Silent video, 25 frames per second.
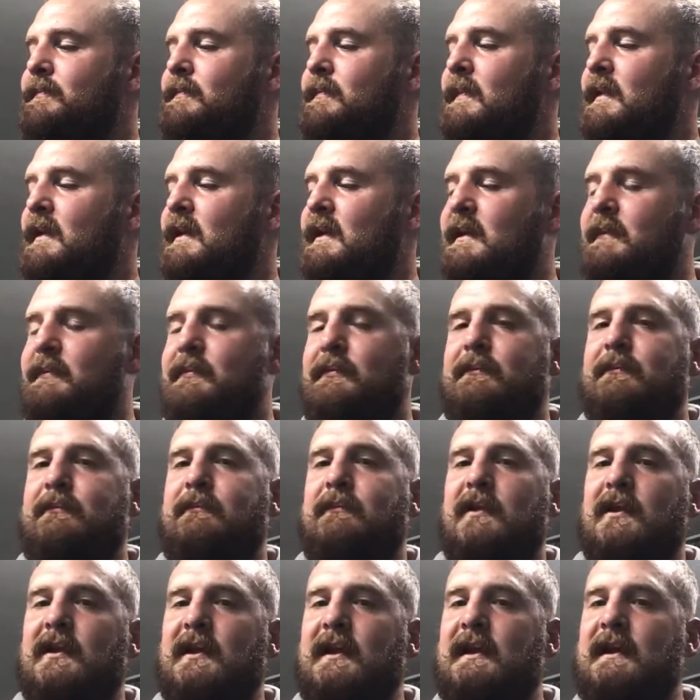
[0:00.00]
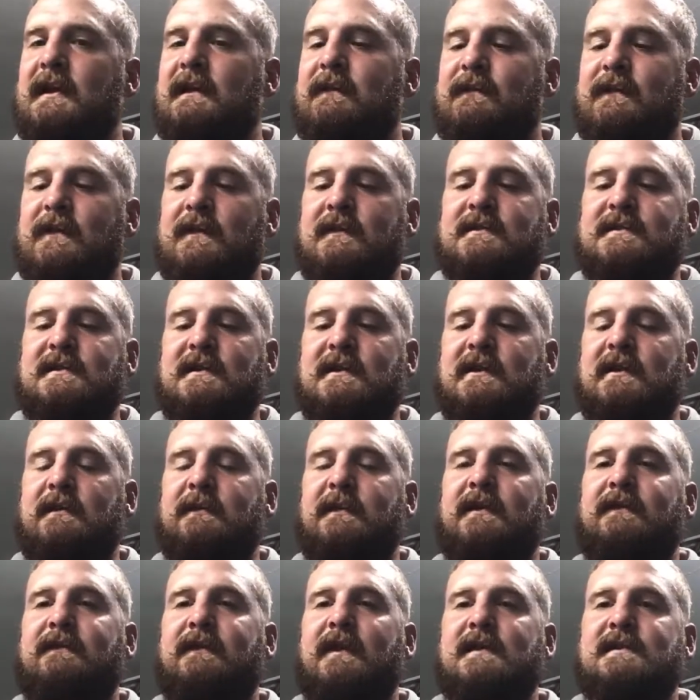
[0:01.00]
And I believe there's a little bit
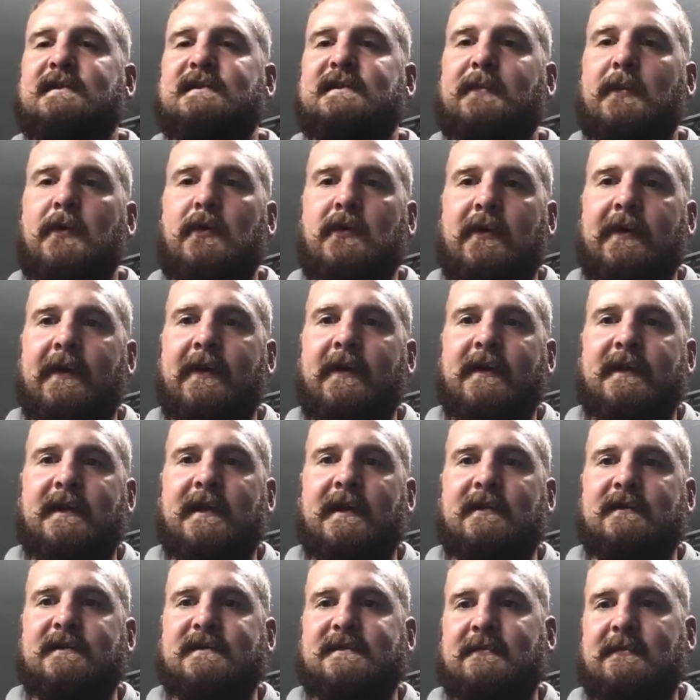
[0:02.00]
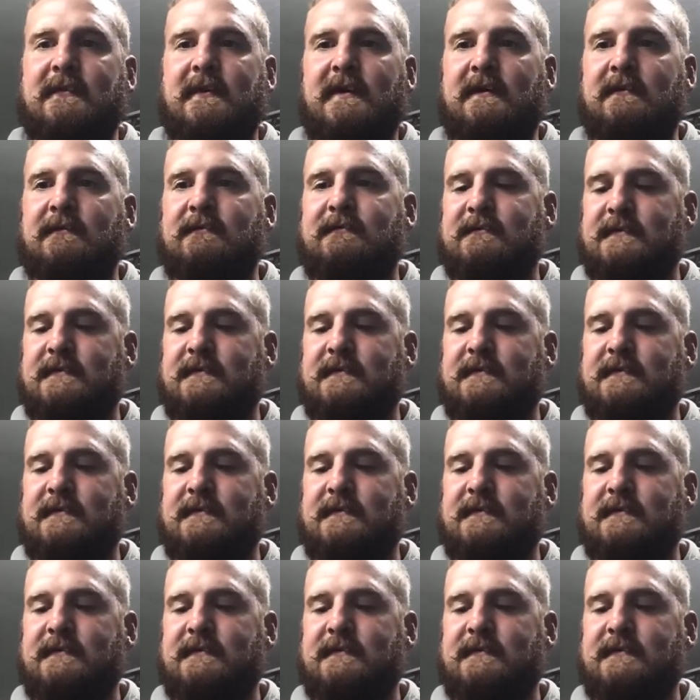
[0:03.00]
of vegetable oil in here as well.